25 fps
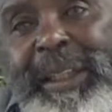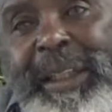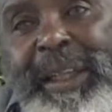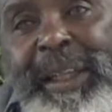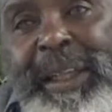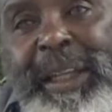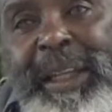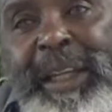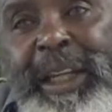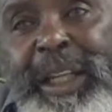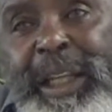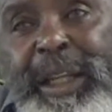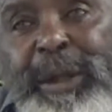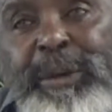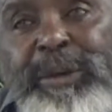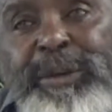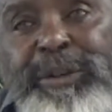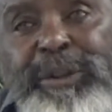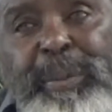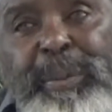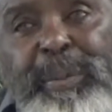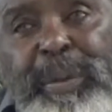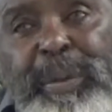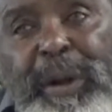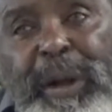And he was
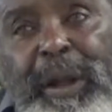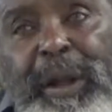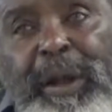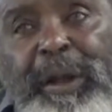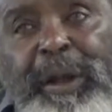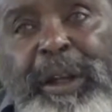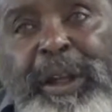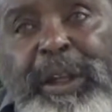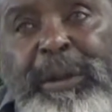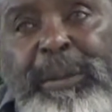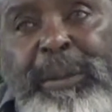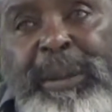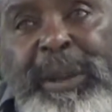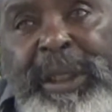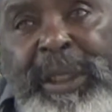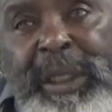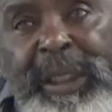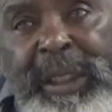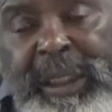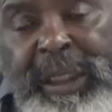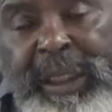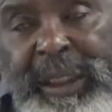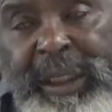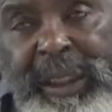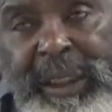applauding me
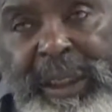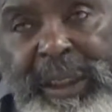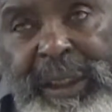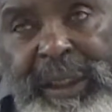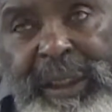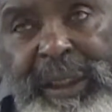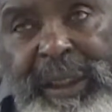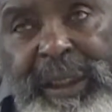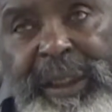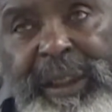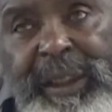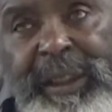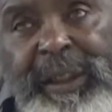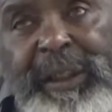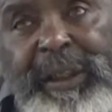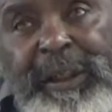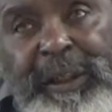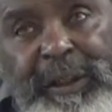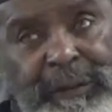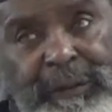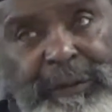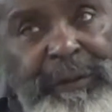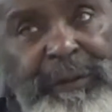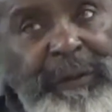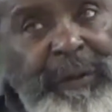
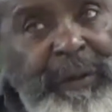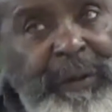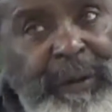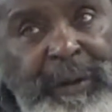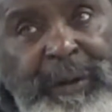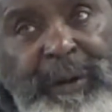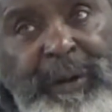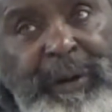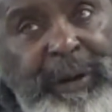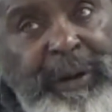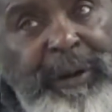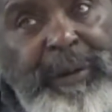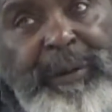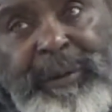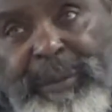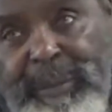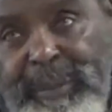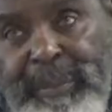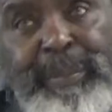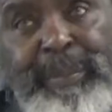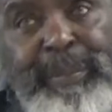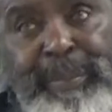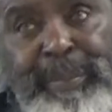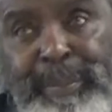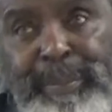for
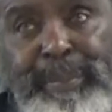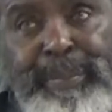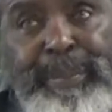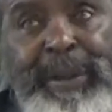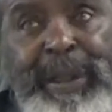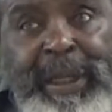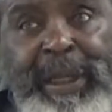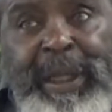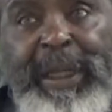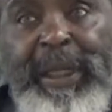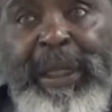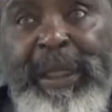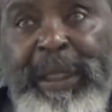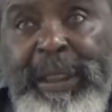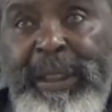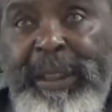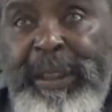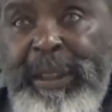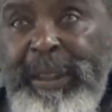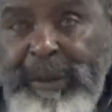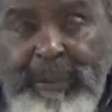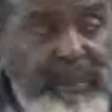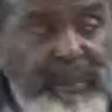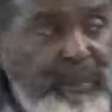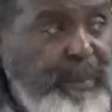
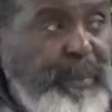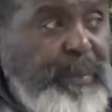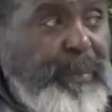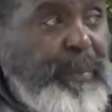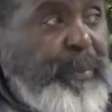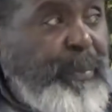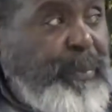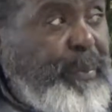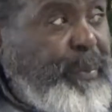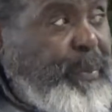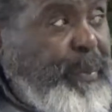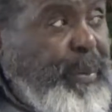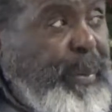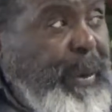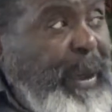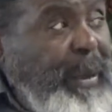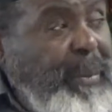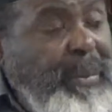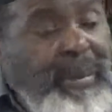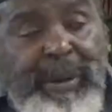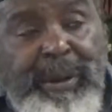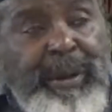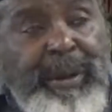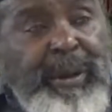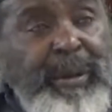being
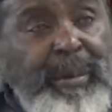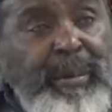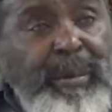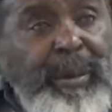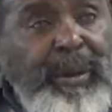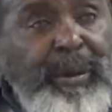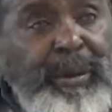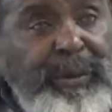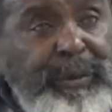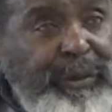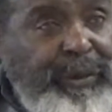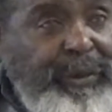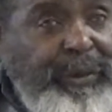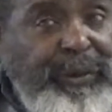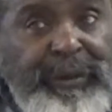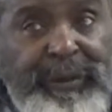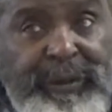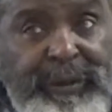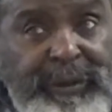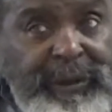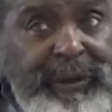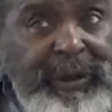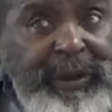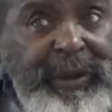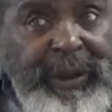probably the
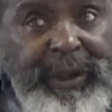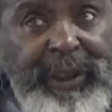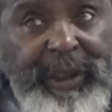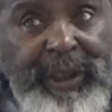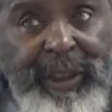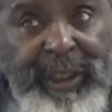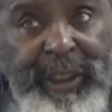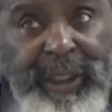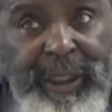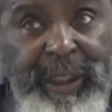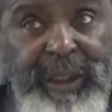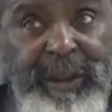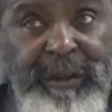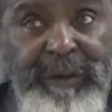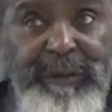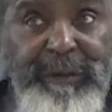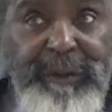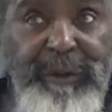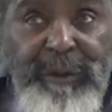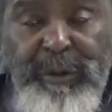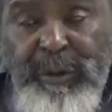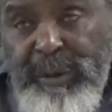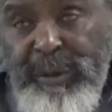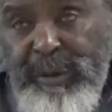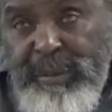most
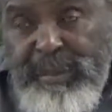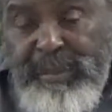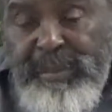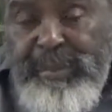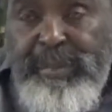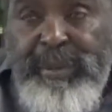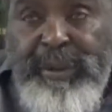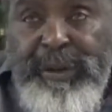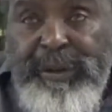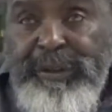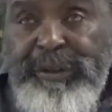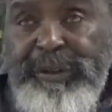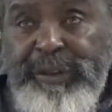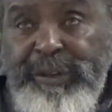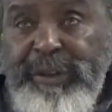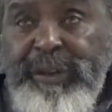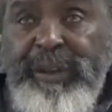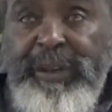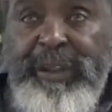informed person